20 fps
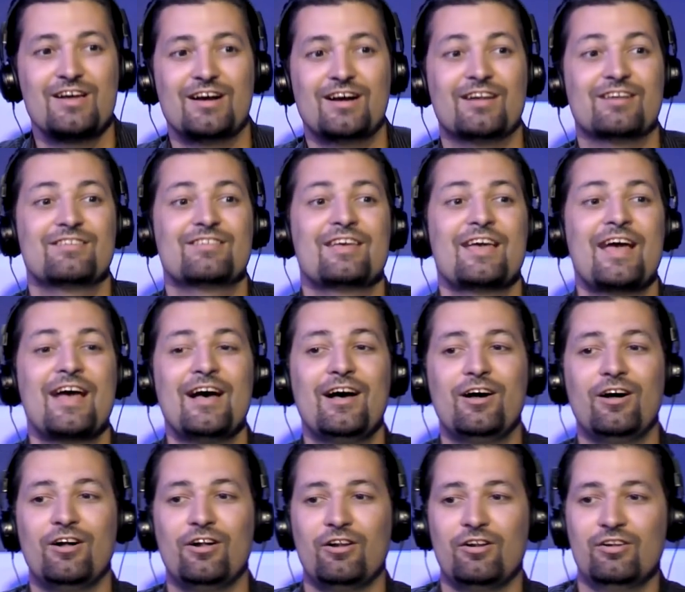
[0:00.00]

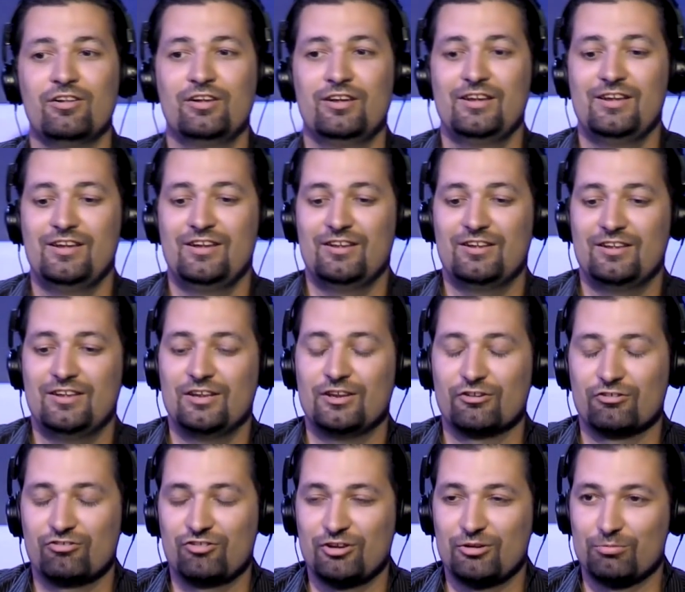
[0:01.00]
until he
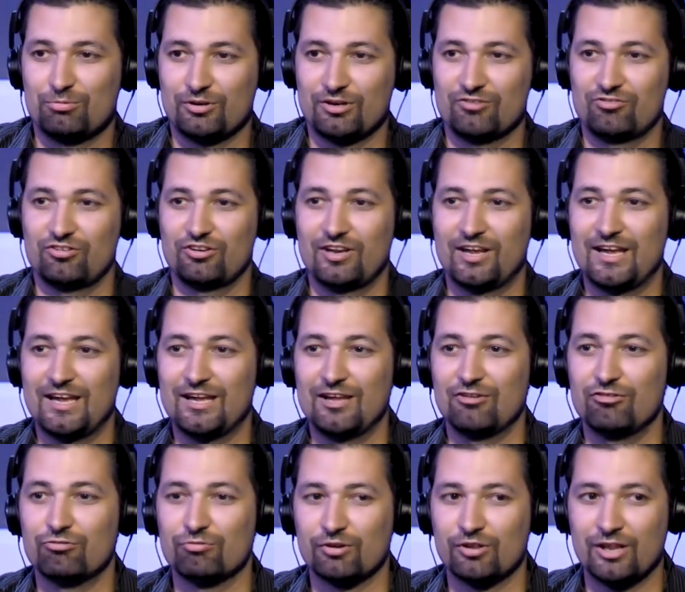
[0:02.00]
or she reached an
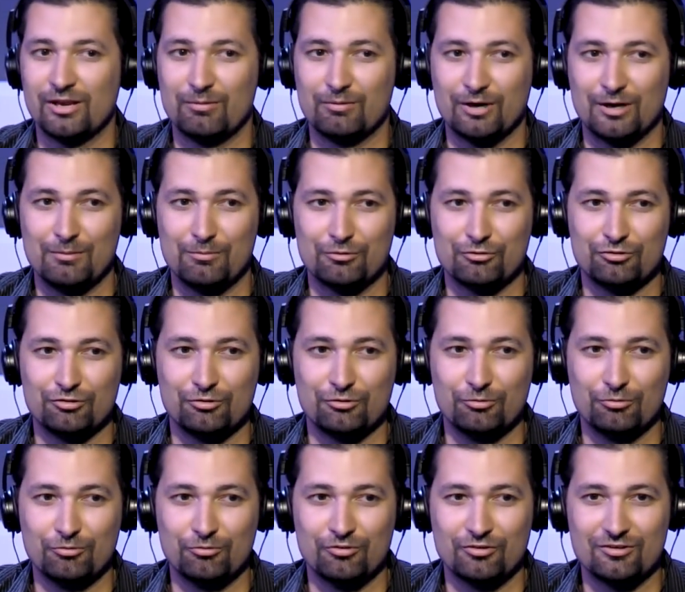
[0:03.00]
age where they were able
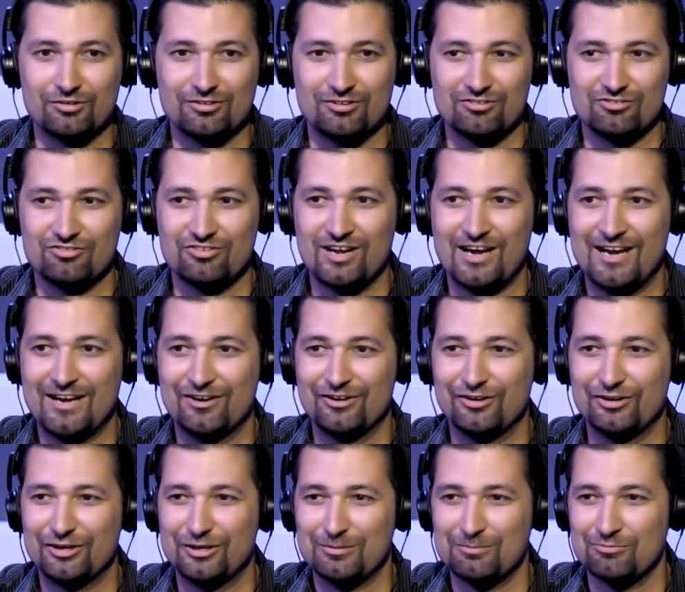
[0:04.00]
to
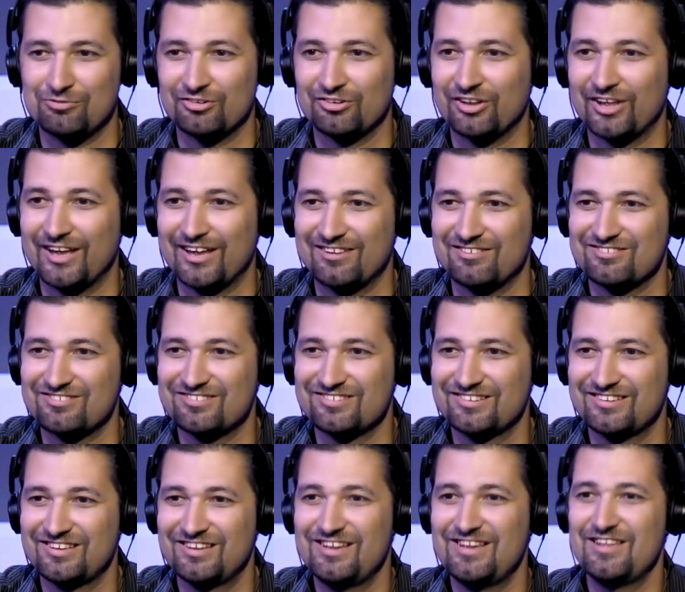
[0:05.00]
desire arms and legs.
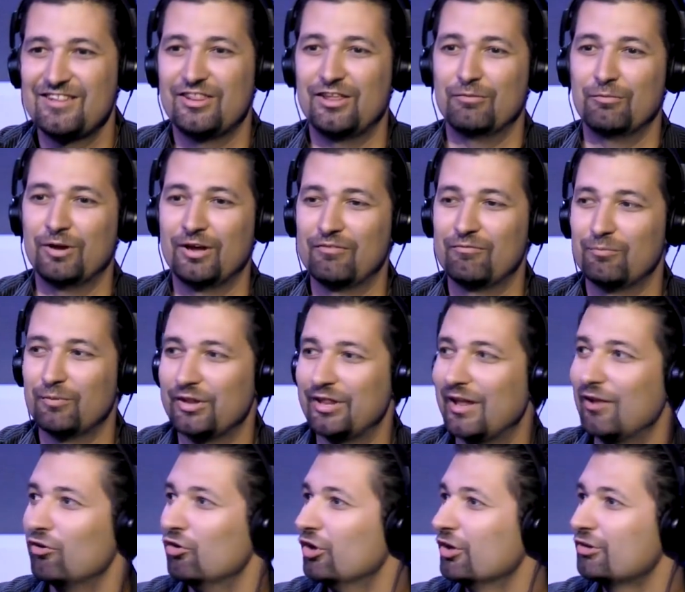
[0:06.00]
They if, right. when
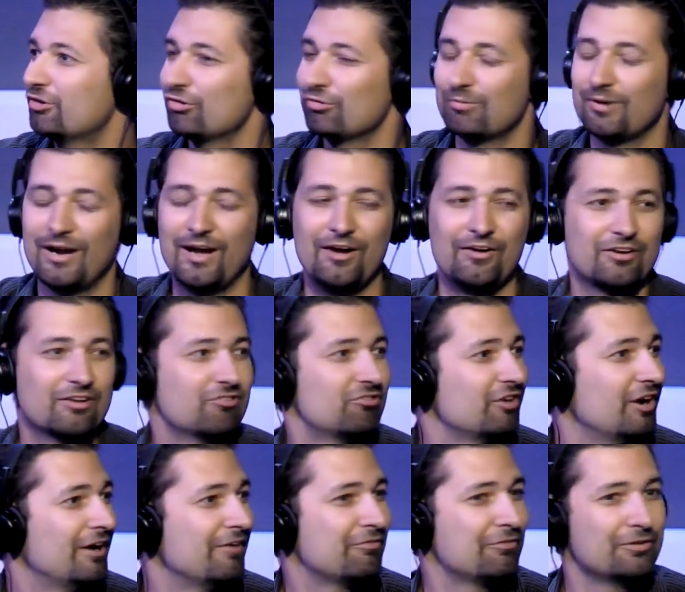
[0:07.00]
they looked around and
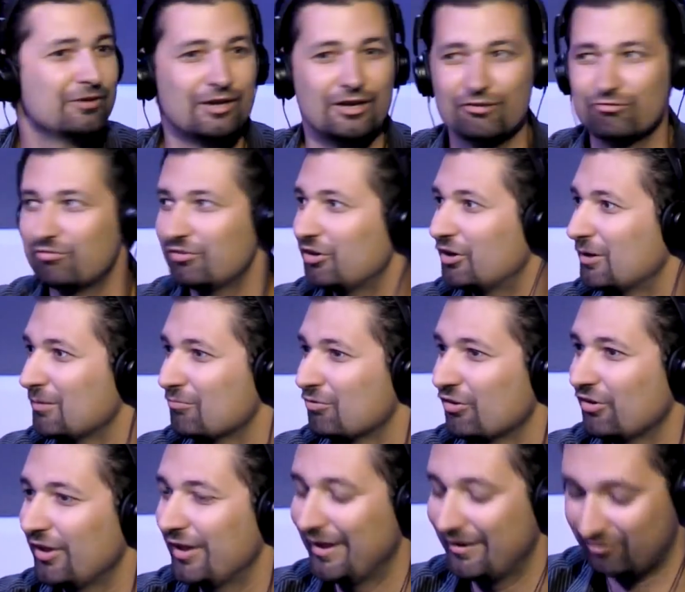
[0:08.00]
saw everyone mm-hmm. else with mm-hmm. arms
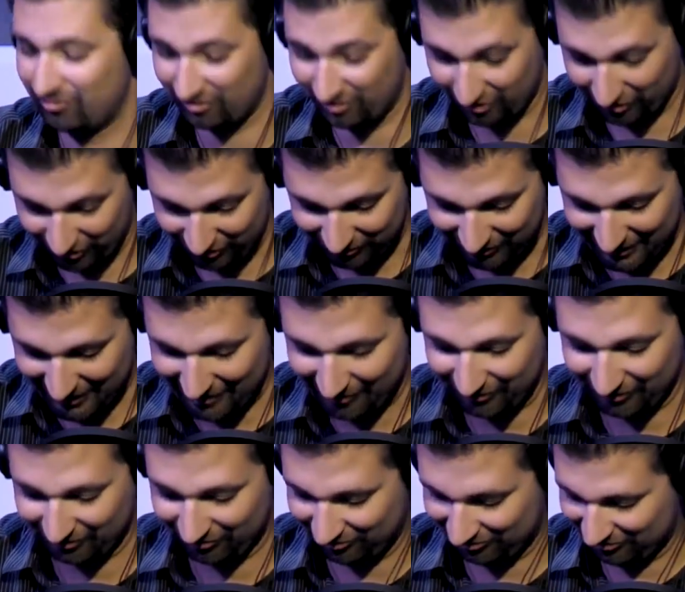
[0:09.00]
and legs and looked
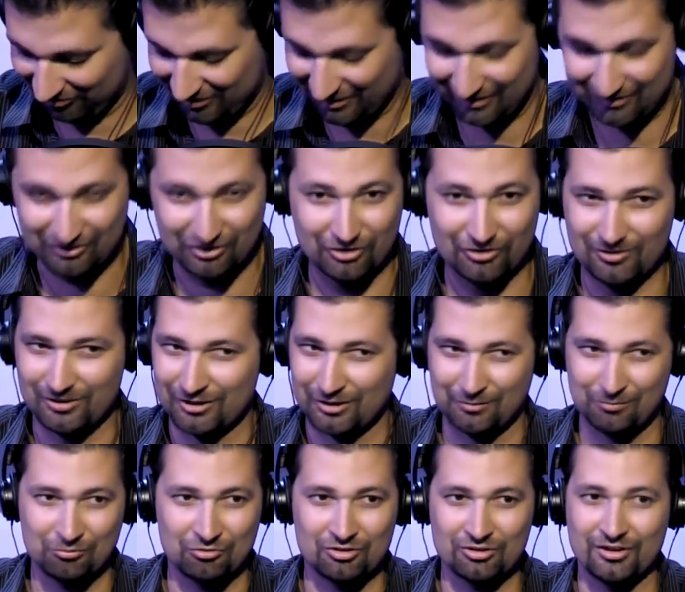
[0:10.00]
down and saw no
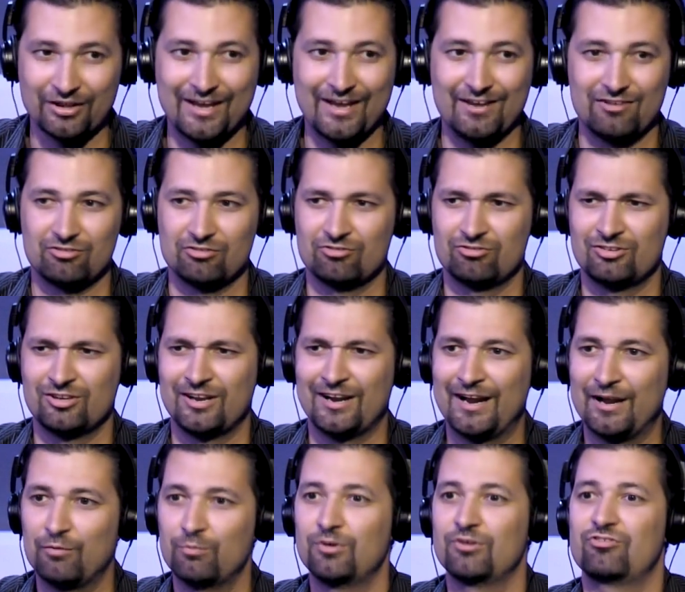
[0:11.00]
arms and legs and said,
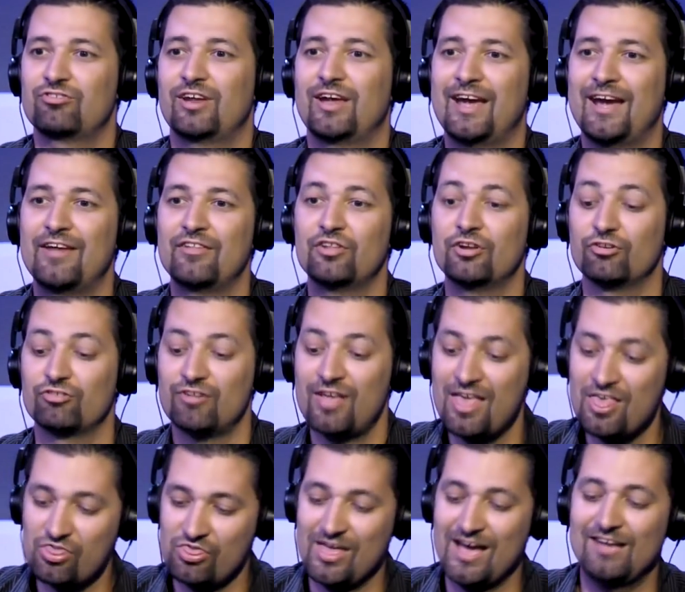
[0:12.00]
"I wish I had those."
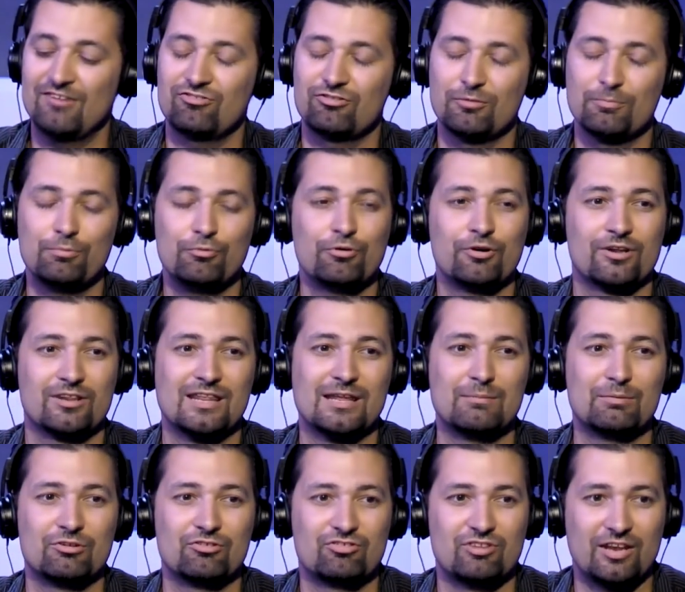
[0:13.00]
That's the point.
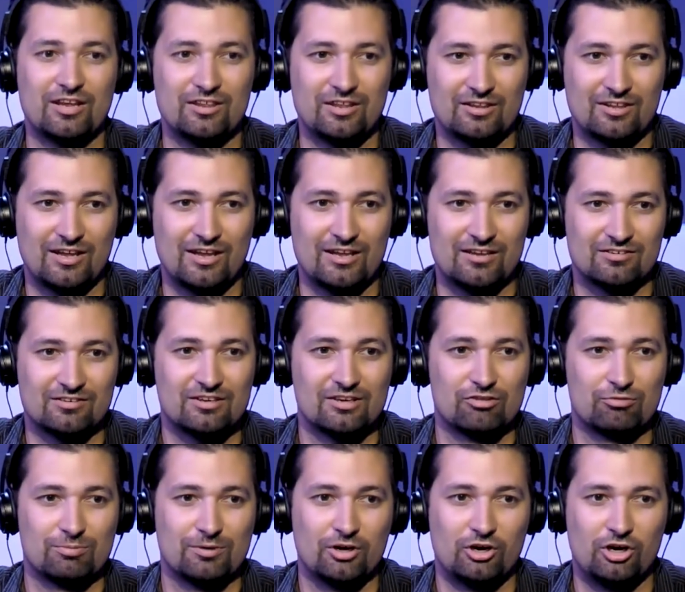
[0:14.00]
They would say that that entity
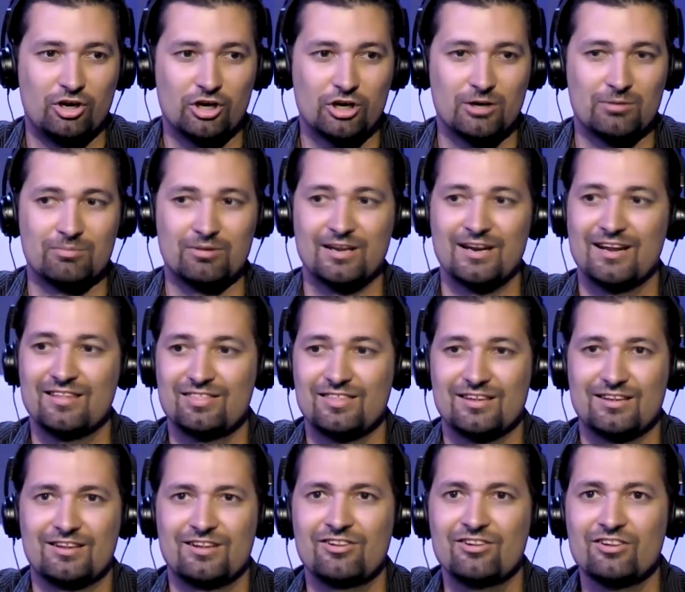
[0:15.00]
has been harmed, and I think